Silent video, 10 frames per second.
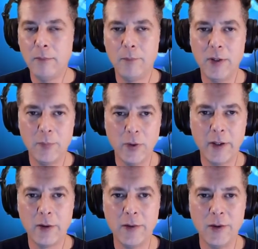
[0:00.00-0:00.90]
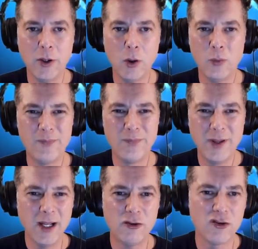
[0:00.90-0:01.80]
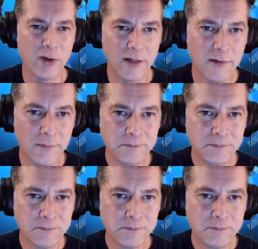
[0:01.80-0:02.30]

People that are in the know, they're not tricked.